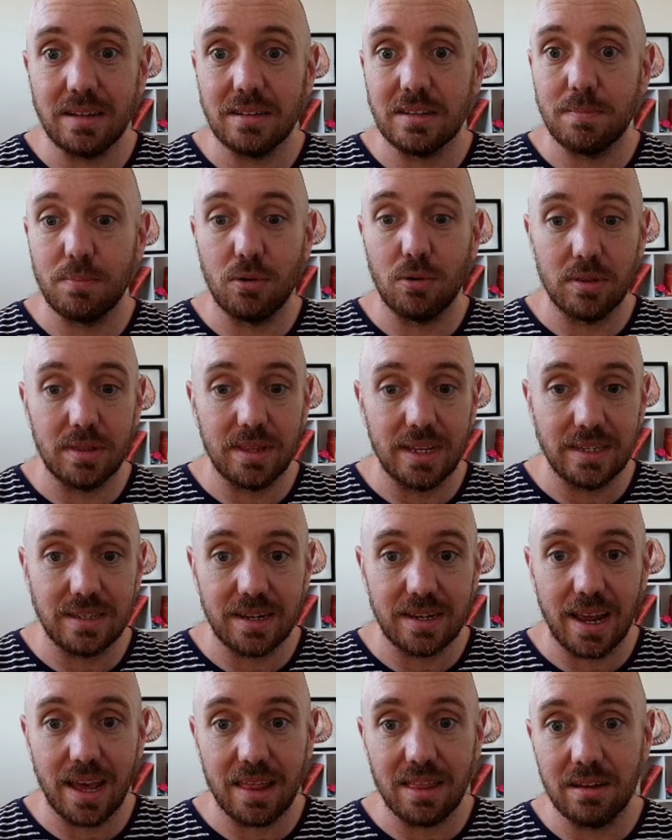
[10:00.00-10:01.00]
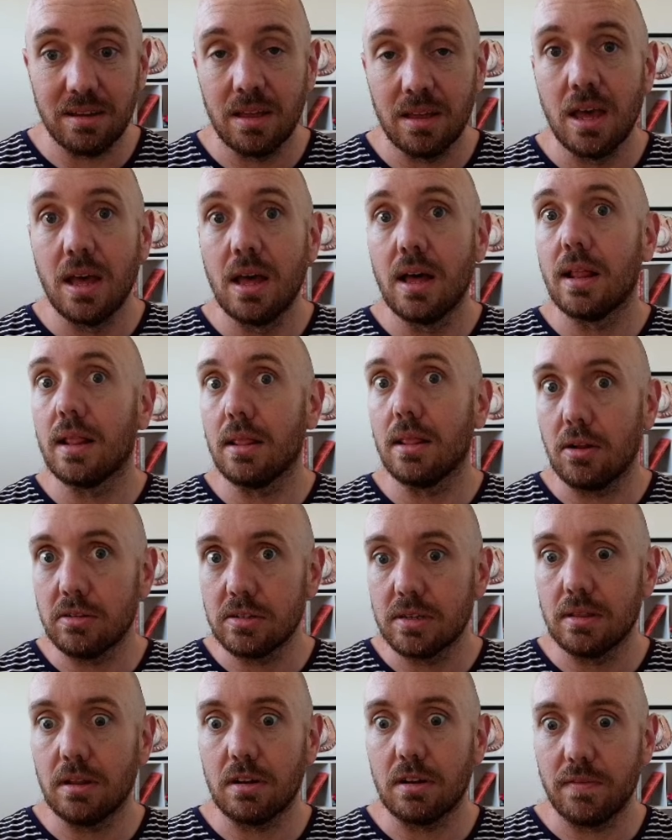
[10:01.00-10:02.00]
to put these together. Lots
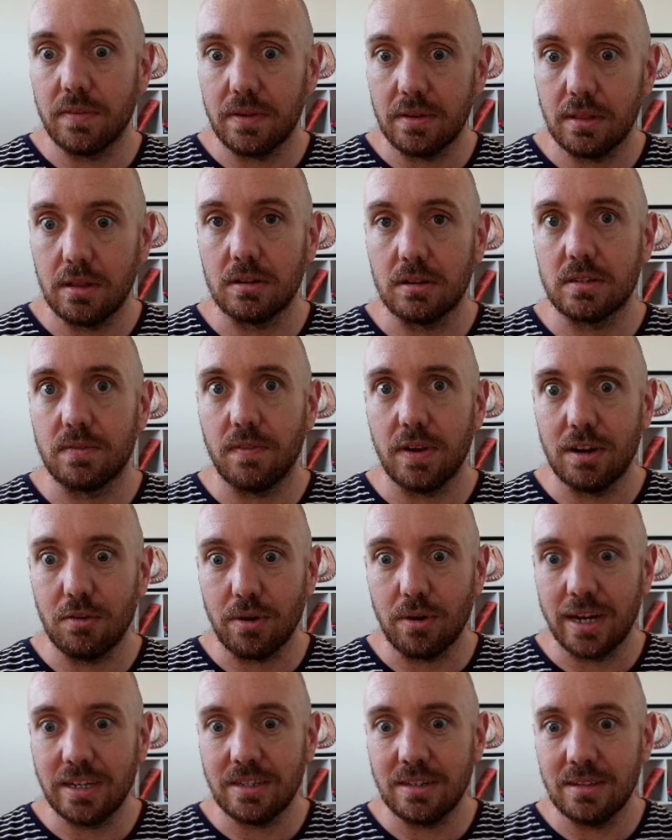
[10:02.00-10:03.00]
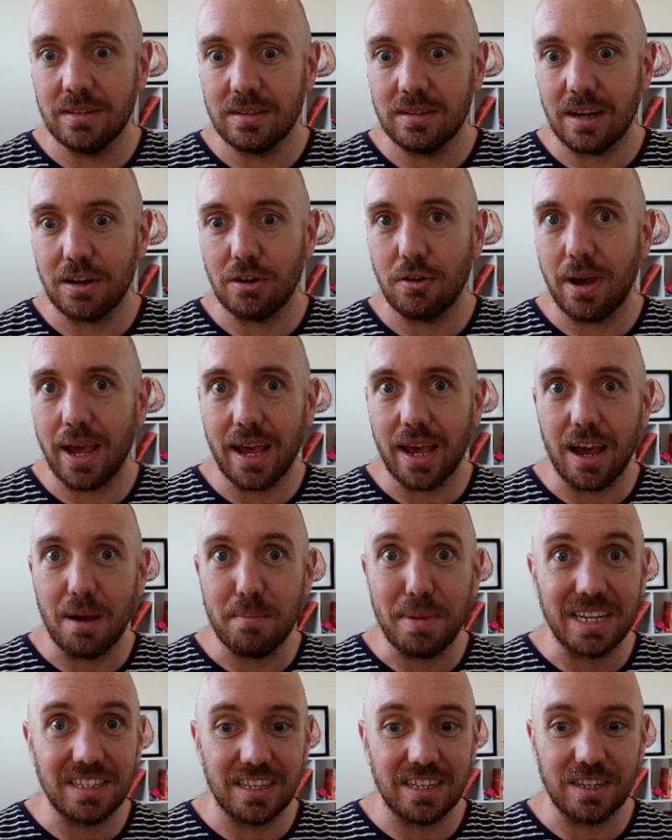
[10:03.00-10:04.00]
of iterations. I know AI
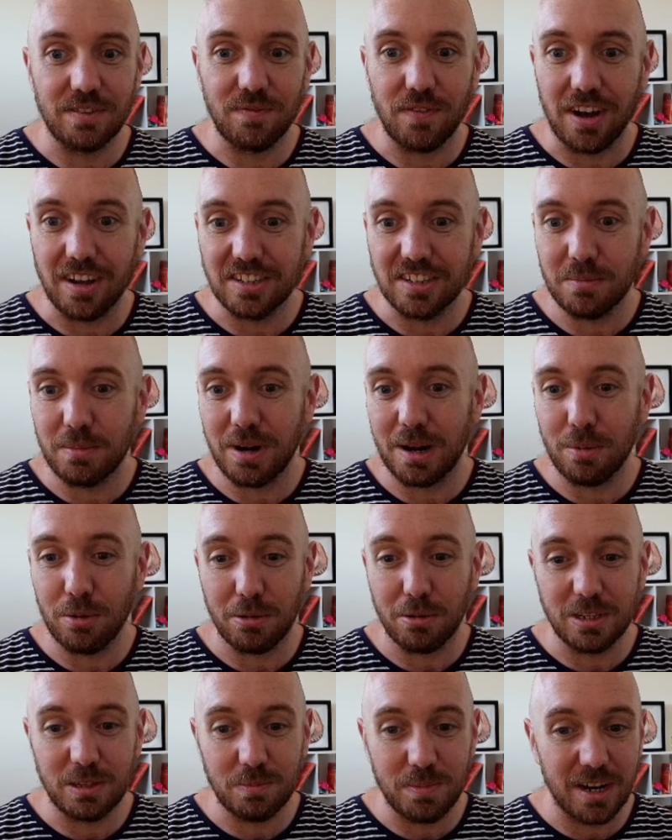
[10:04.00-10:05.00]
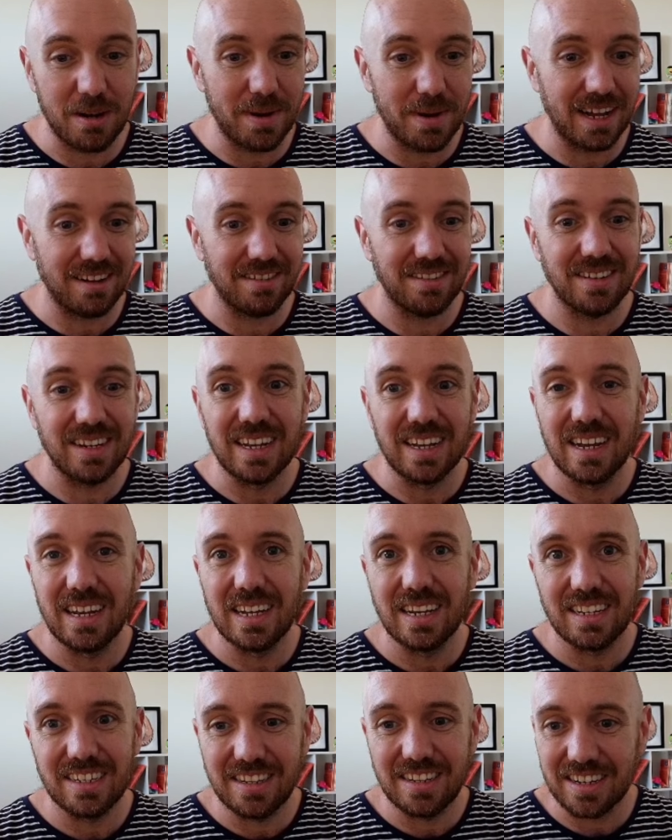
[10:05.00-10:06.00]
makes things faster, but I probably spent about
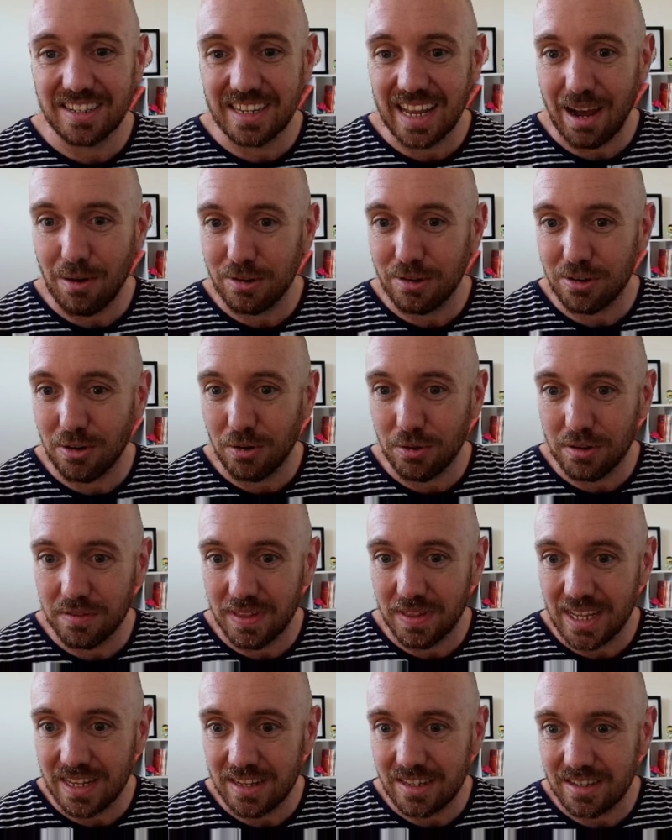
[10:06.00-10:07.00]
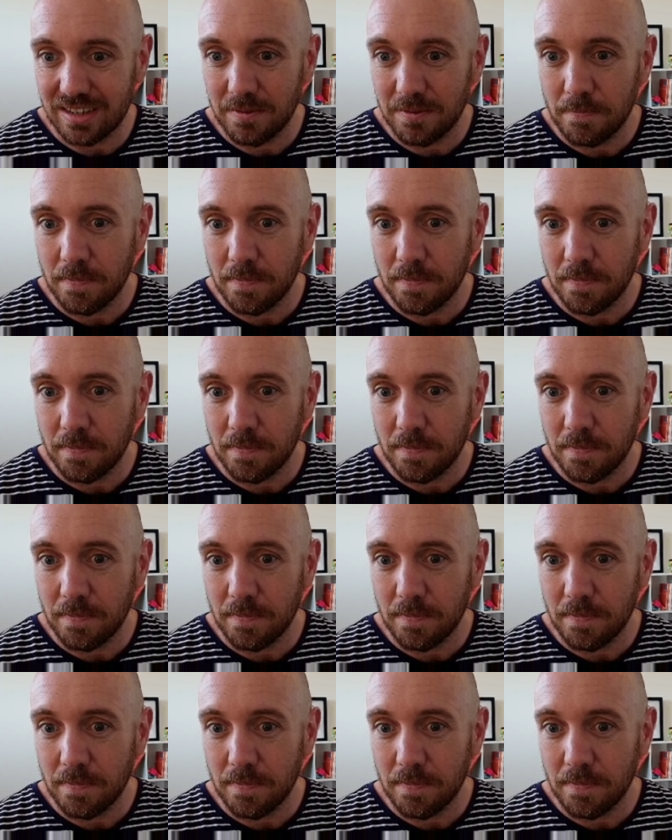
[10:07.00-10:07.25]
6 hours on all of this.